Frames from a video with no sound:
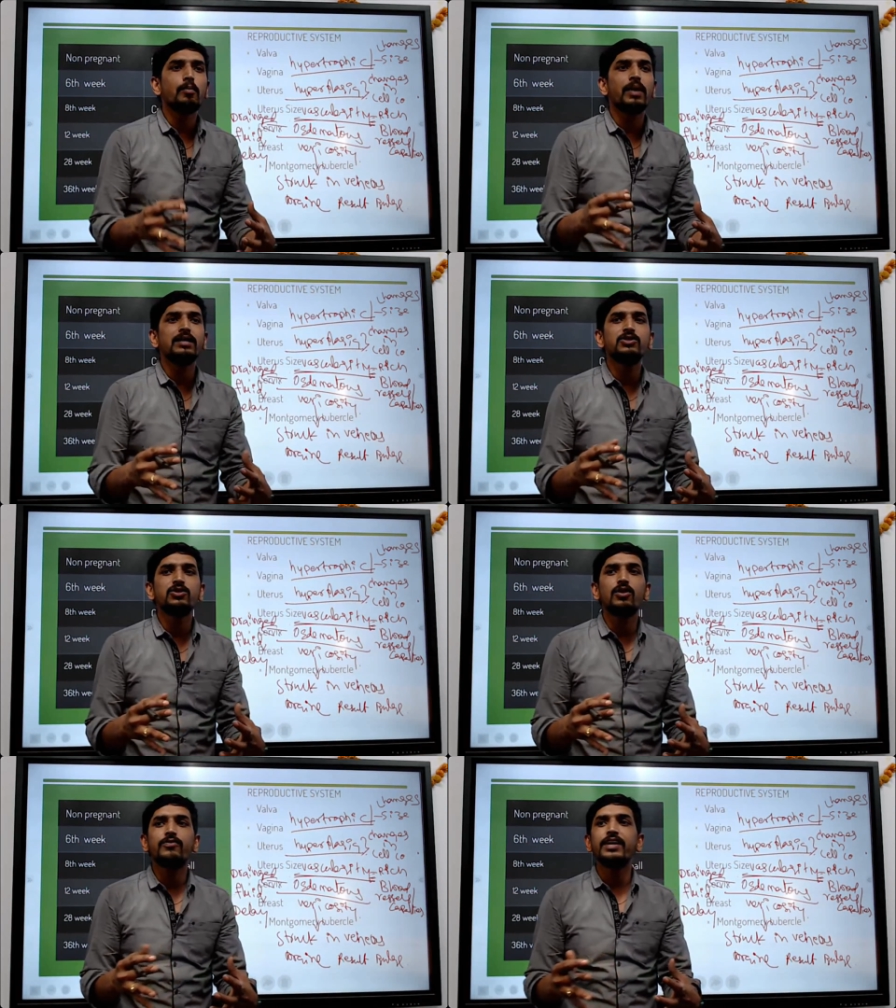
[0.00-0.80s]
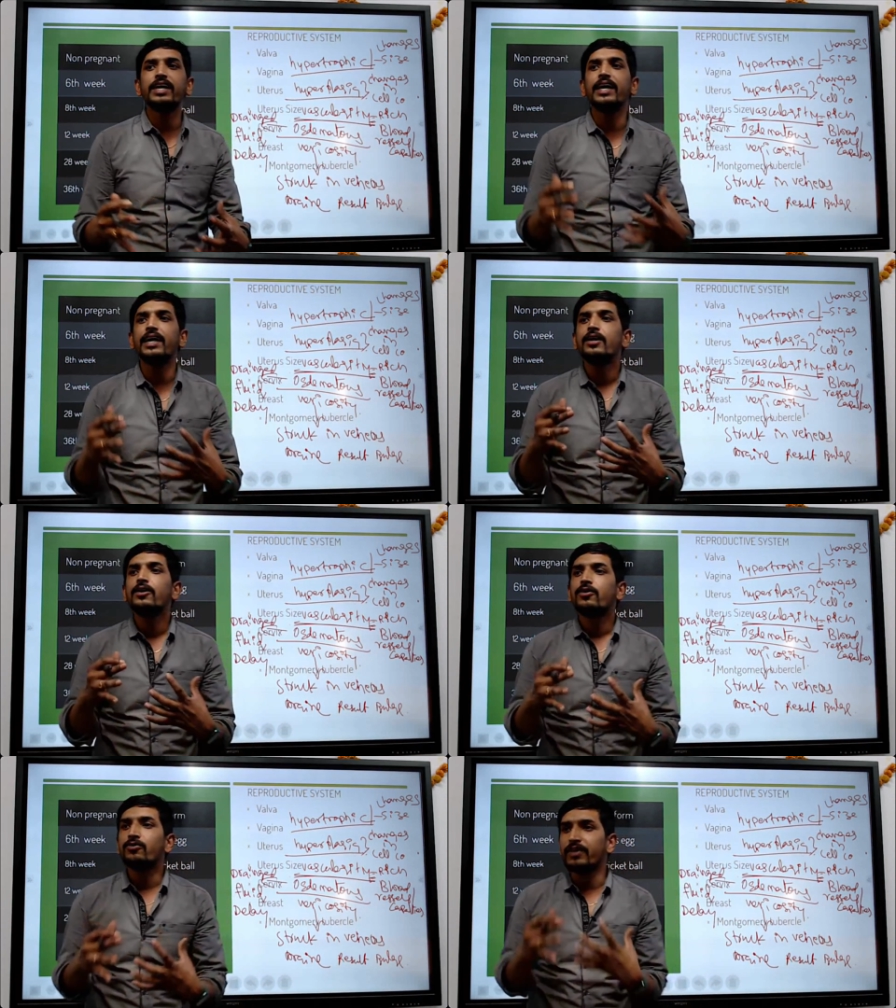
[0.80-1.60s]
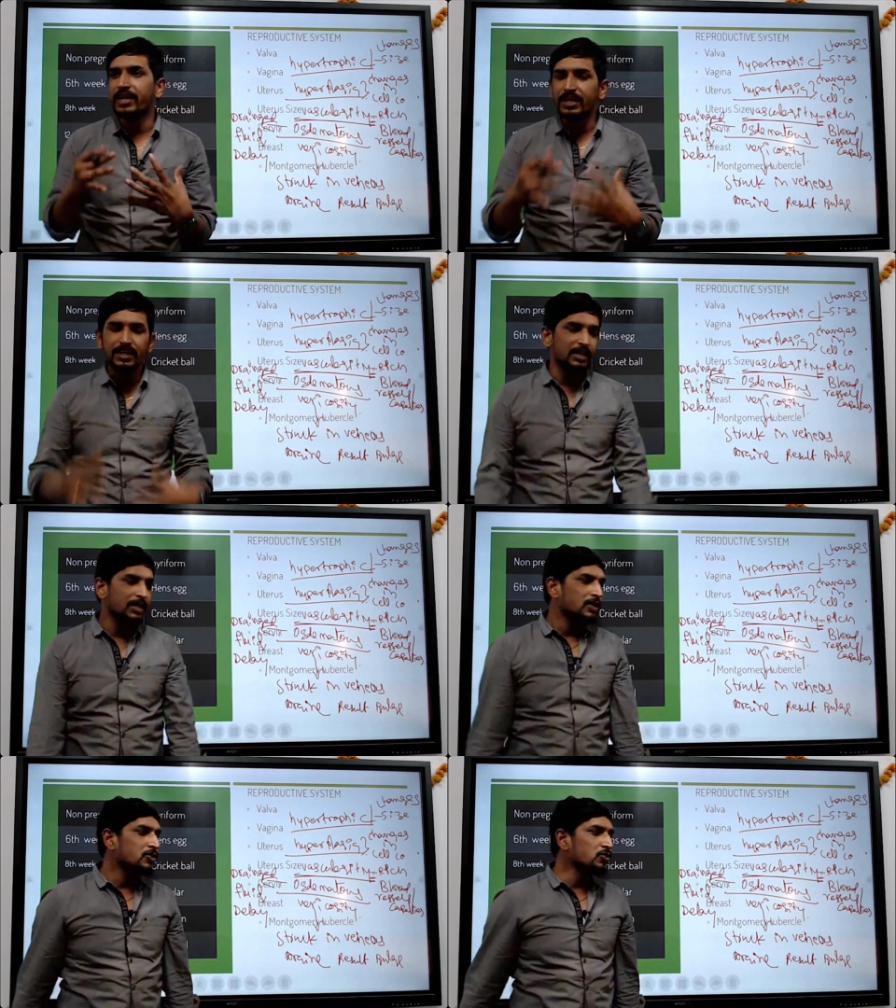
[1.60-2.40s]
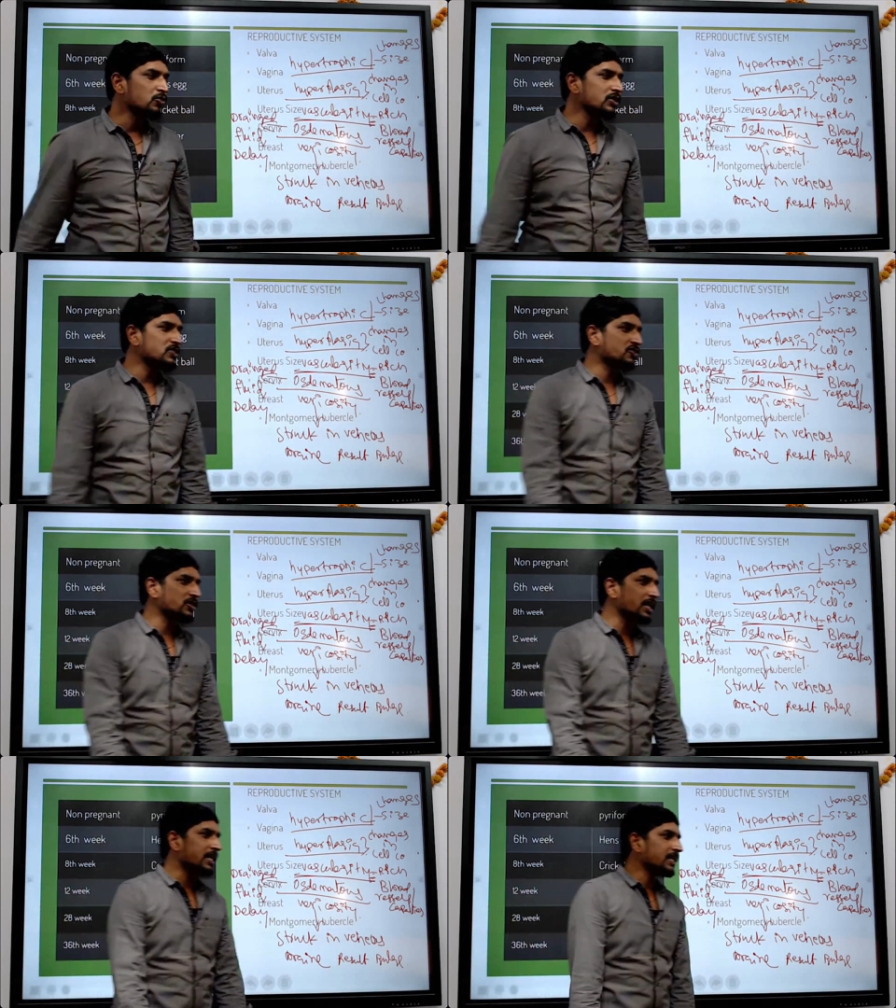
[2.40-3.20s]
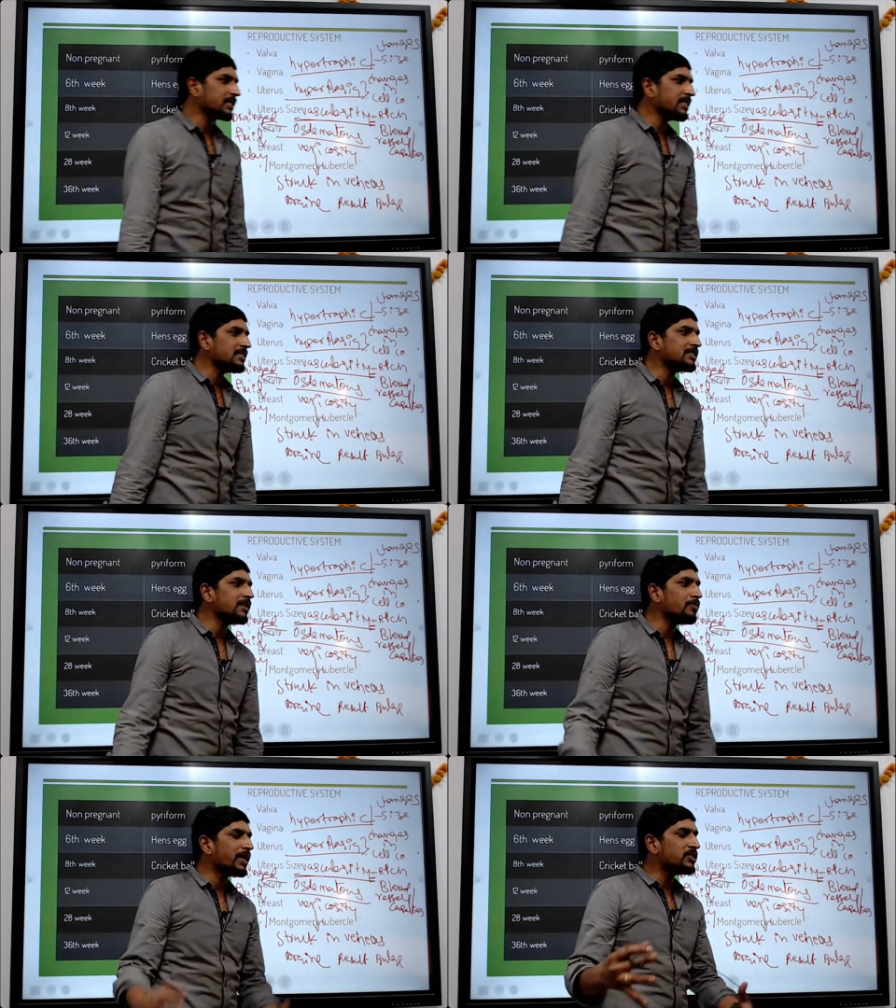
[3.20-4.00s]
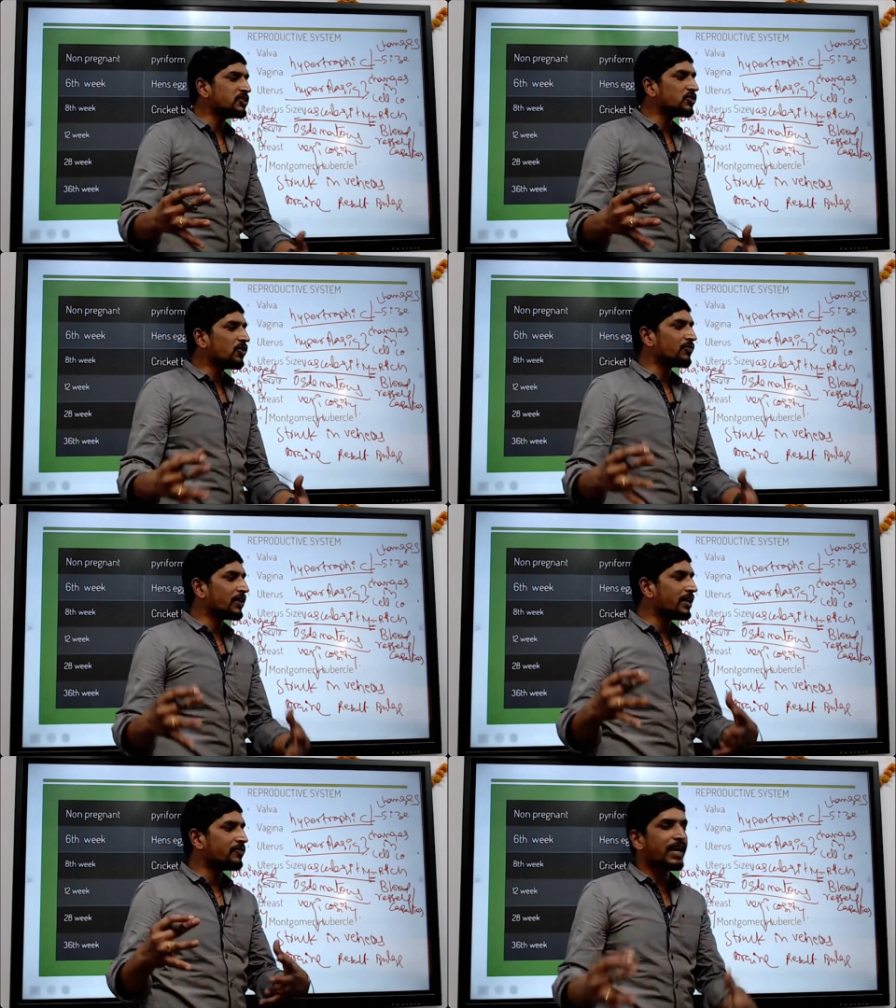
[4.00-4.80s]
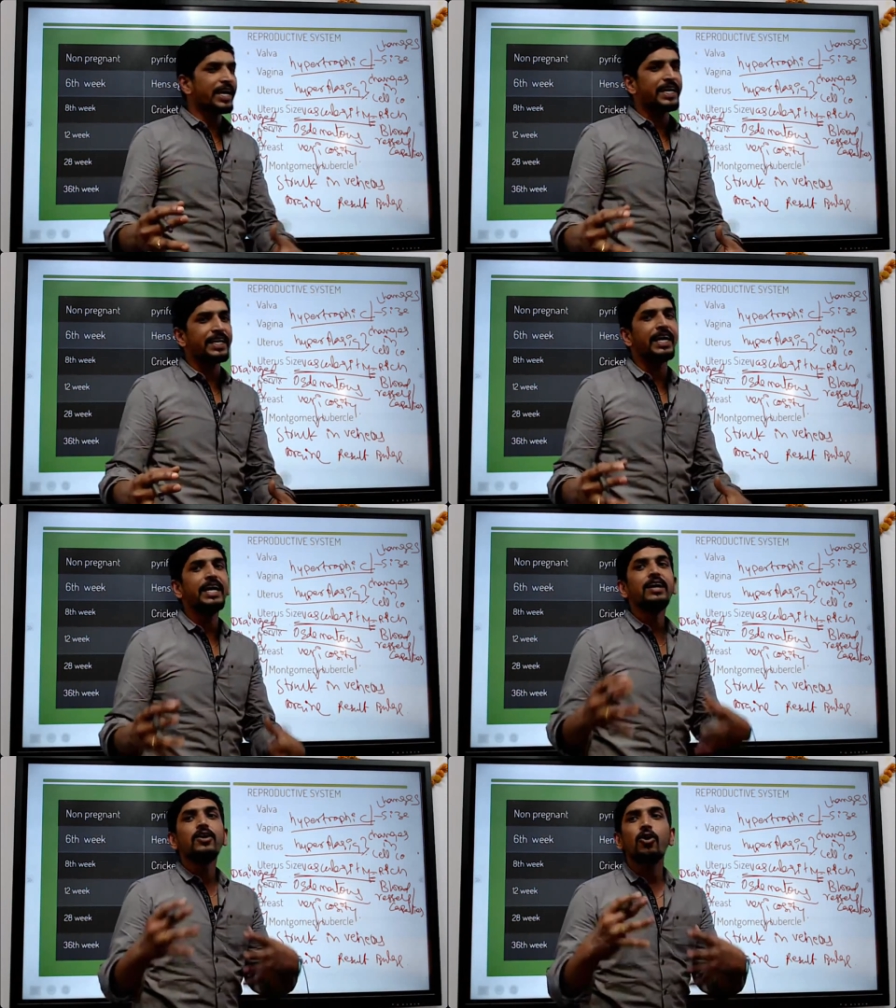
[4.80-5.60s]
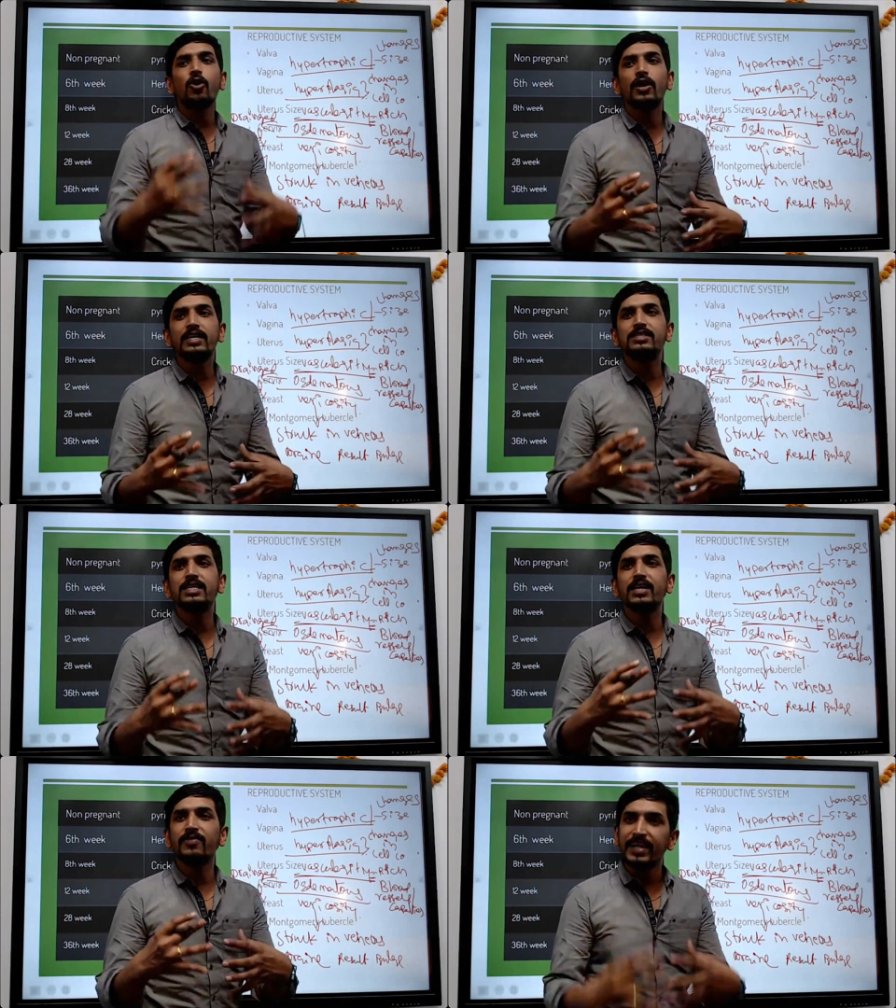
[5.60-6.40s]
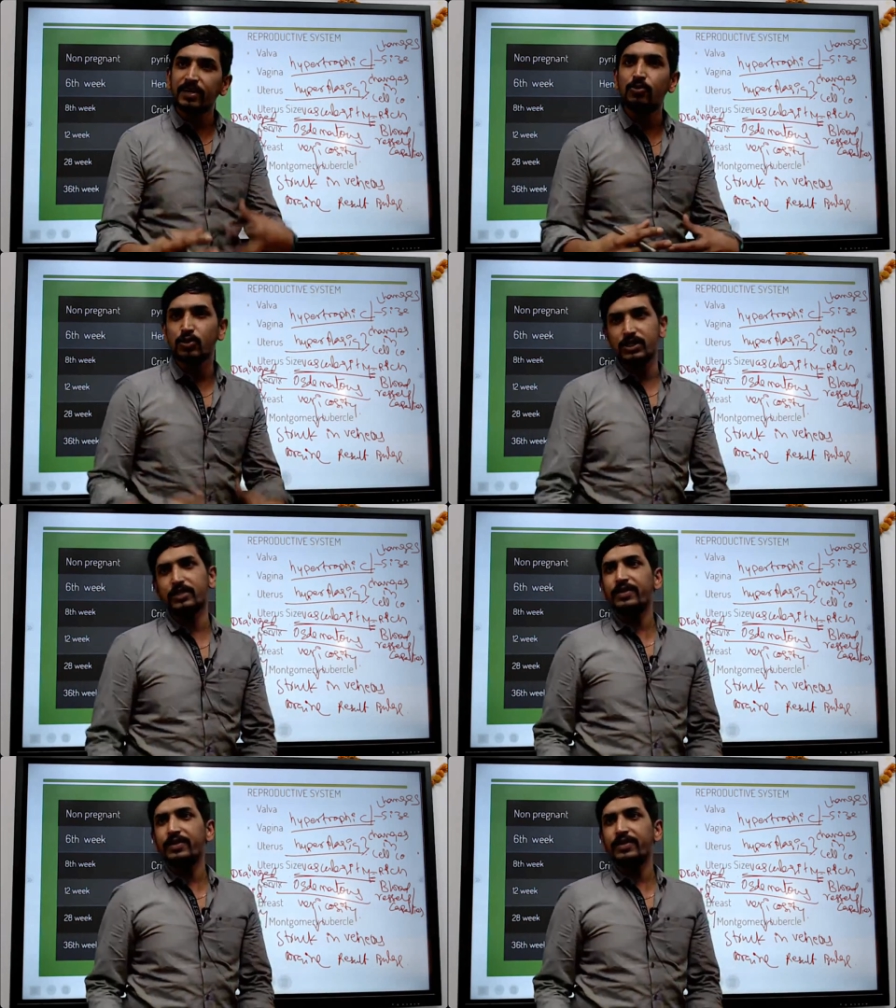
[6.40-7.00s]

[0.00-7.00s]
bulging of a vein due to the struck there is a bulging of a vein called as a varicosity.